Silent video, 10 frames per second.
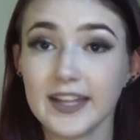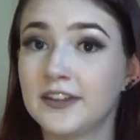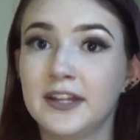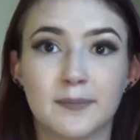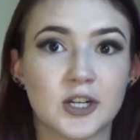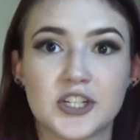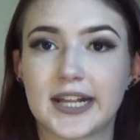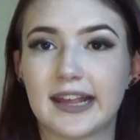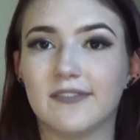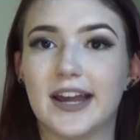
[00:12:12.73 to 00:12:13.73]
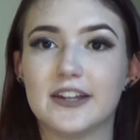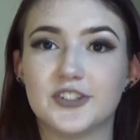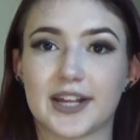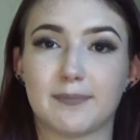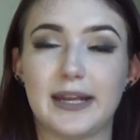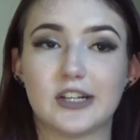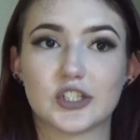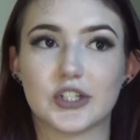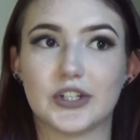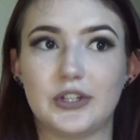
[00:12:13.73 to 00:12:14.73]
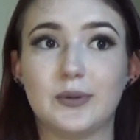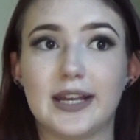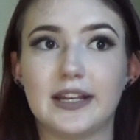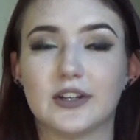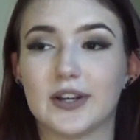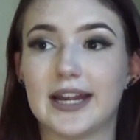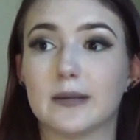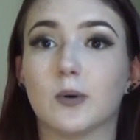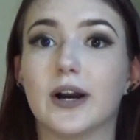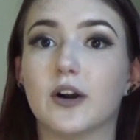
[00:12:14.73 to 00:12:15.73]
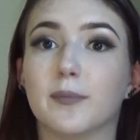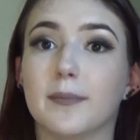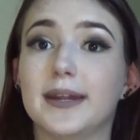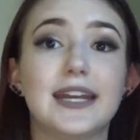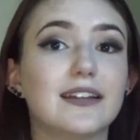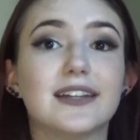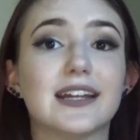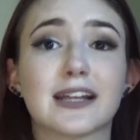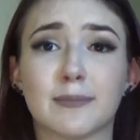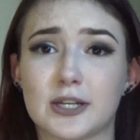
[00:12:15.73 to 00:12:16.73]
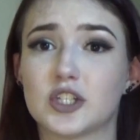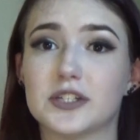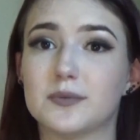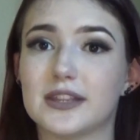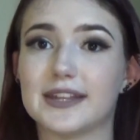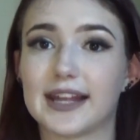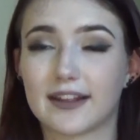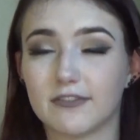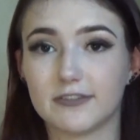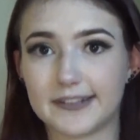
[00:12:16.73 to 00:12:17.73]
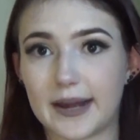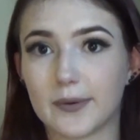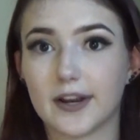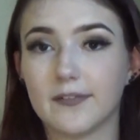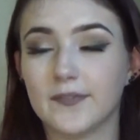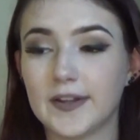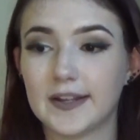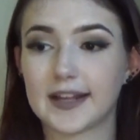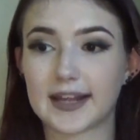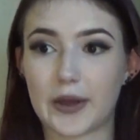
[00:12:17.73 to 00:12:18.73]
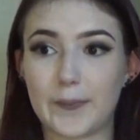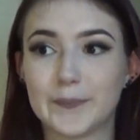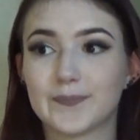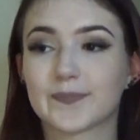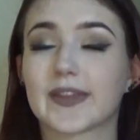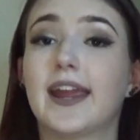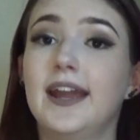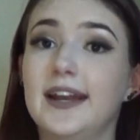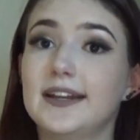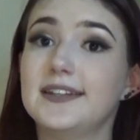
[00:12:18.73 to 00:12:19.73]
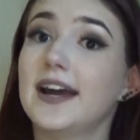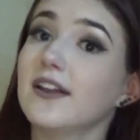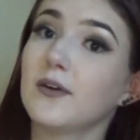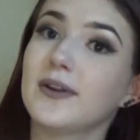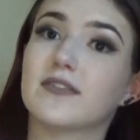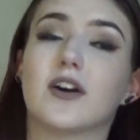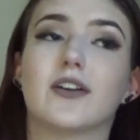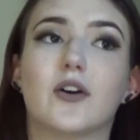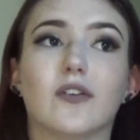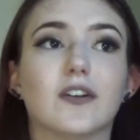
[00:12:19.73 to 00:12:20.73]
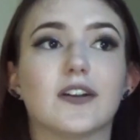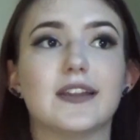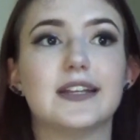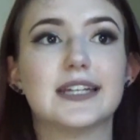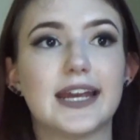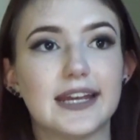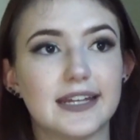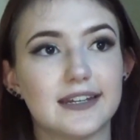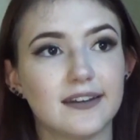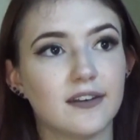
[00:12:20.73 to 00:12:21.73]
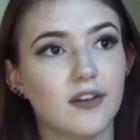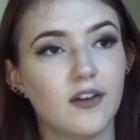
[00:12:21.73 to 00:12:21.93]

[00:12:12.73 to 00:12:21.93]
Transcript: the emergency vet. Just make sure you get your animal help immediately, especially with this flower. So now that we've gone over the 10